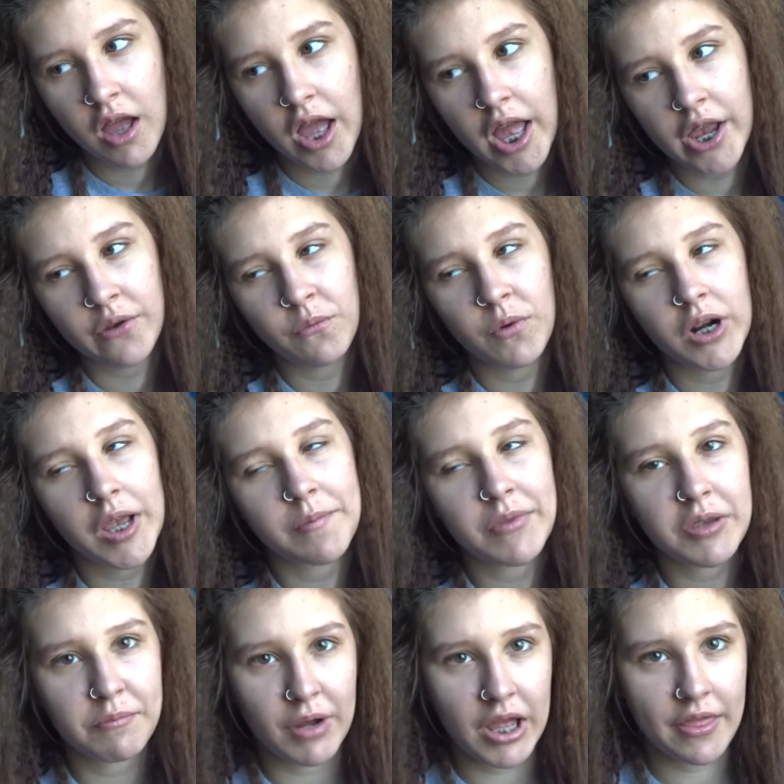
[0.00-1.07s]
And what I
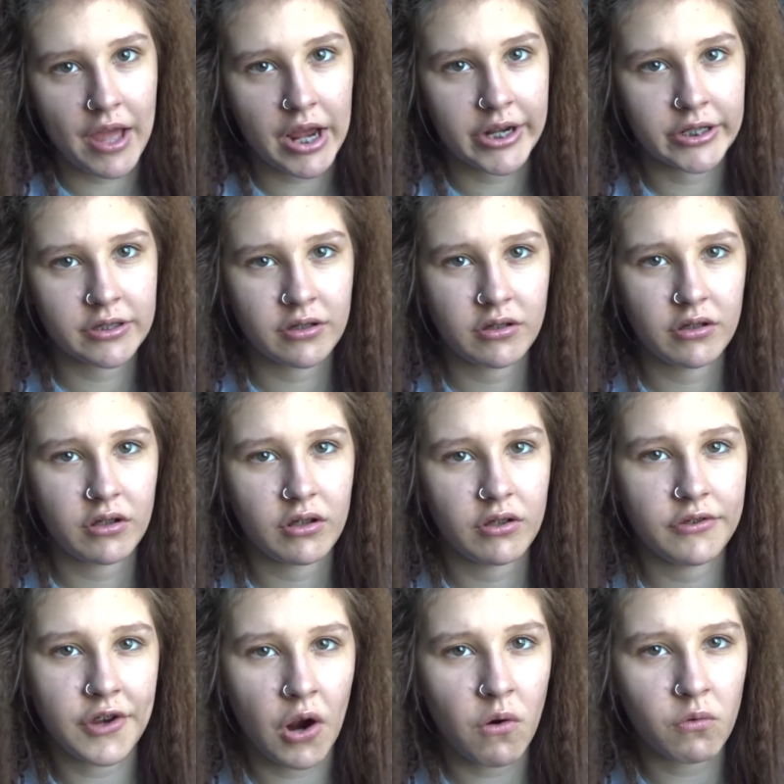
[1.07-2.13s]
mean by that is
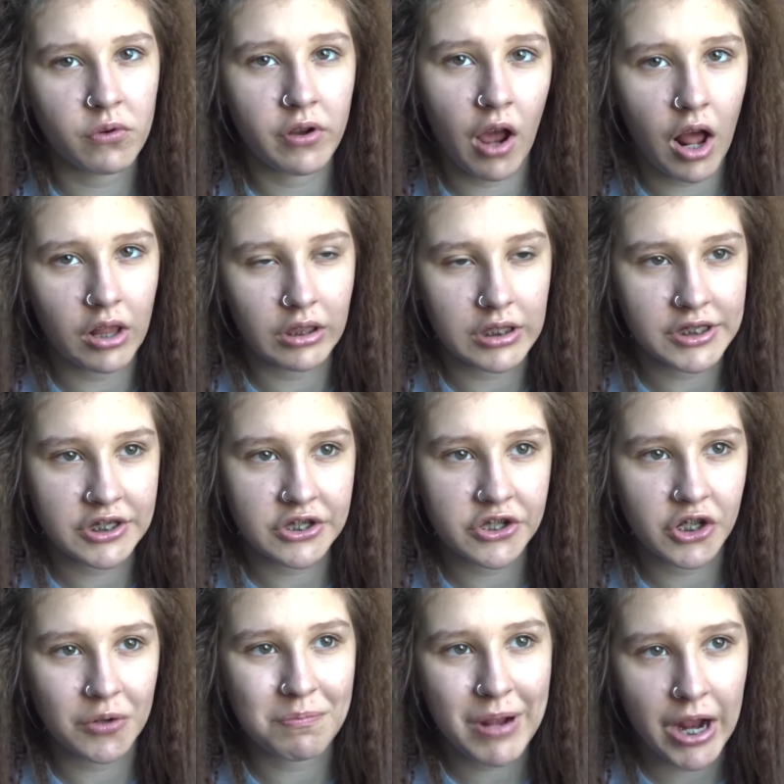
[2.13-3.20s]
don't not listen to
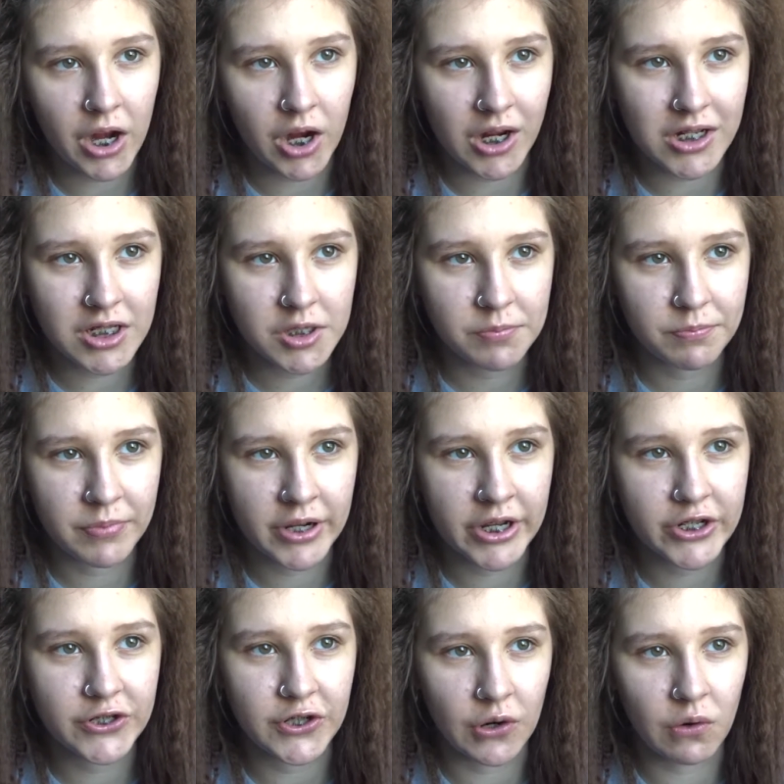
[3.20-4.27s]
your parents,
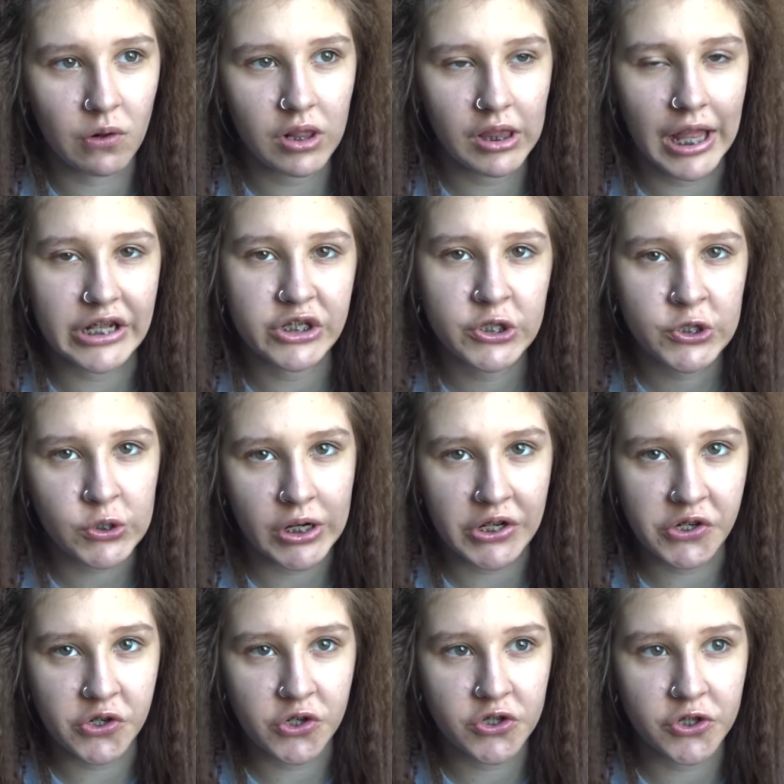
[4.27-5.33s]
but don't let
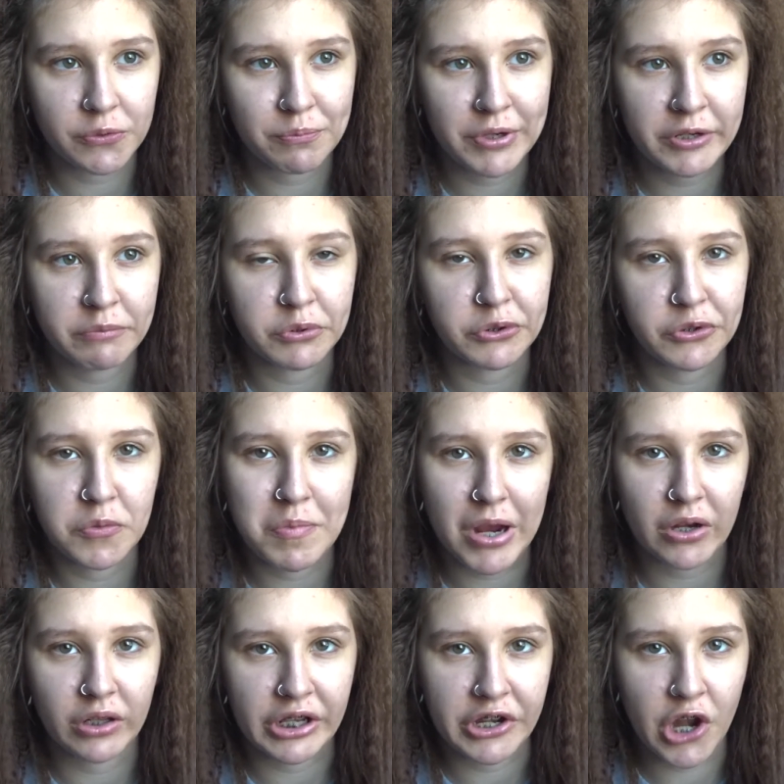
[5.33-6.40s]
strangers or people you
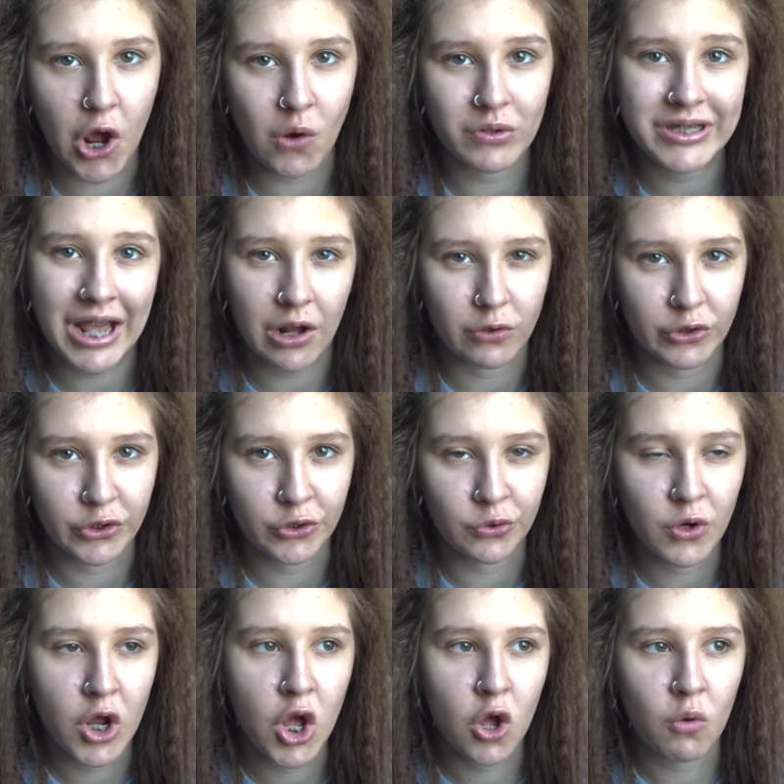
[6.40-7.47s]
barely know tell
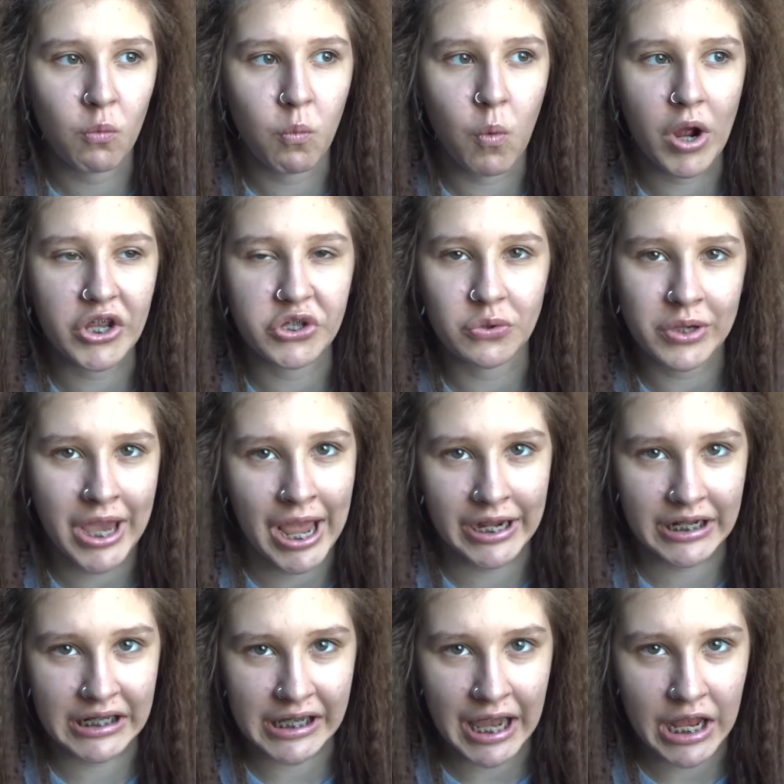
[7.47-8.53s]
you what you can
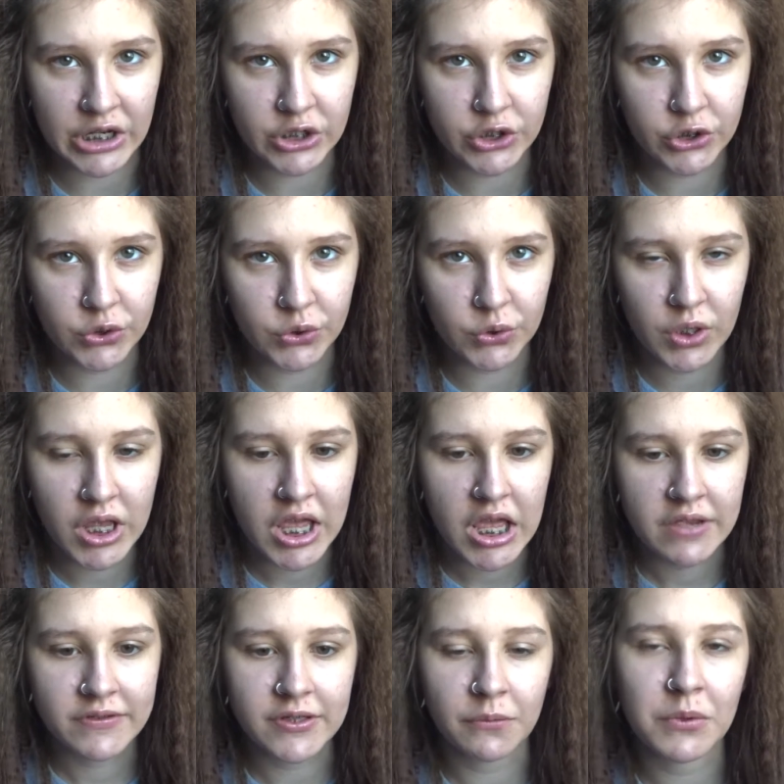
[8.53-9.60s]
and can't do.
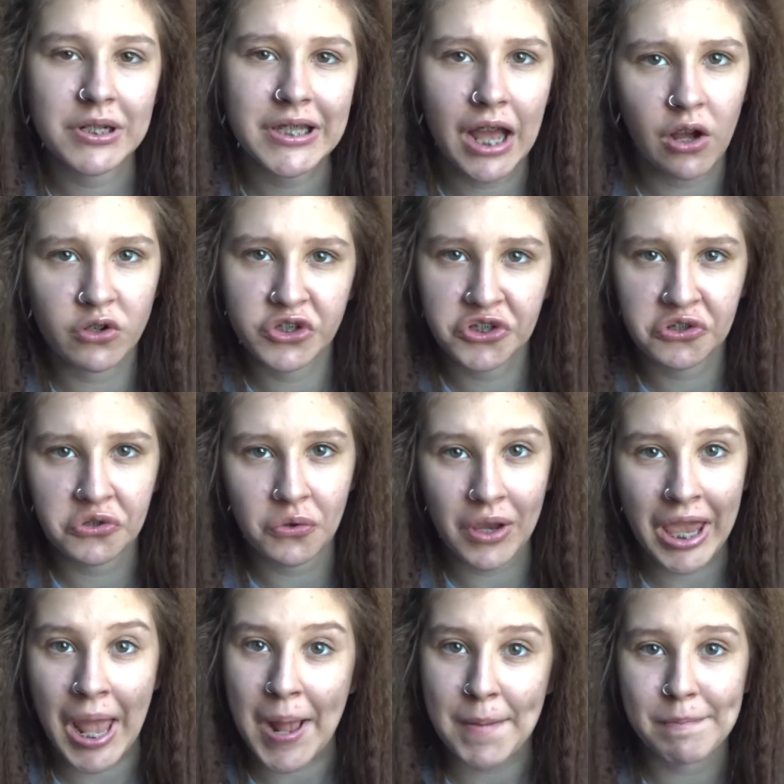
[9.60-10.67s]
If someone tells you you
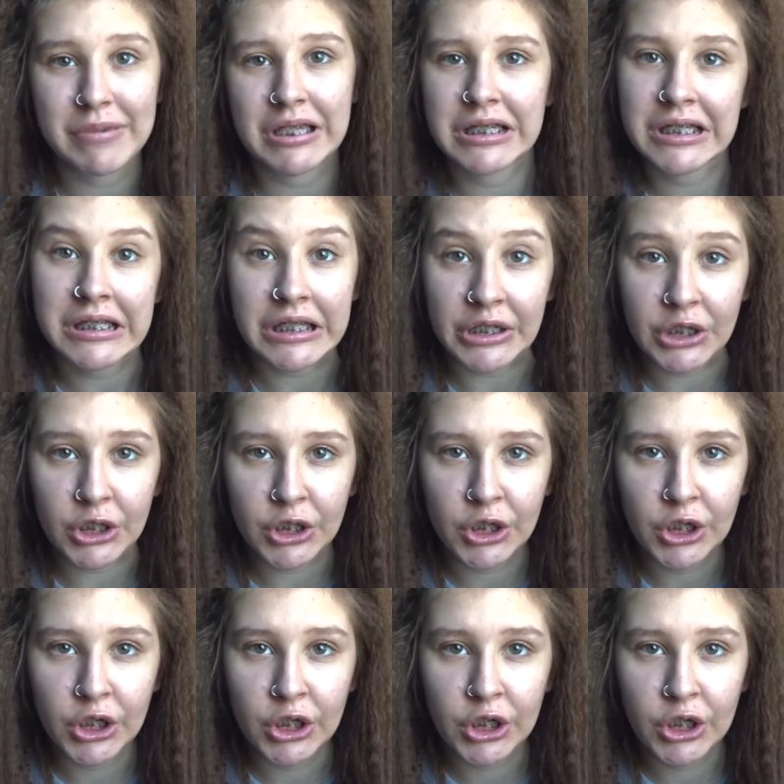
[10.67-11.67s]
can't be a singer,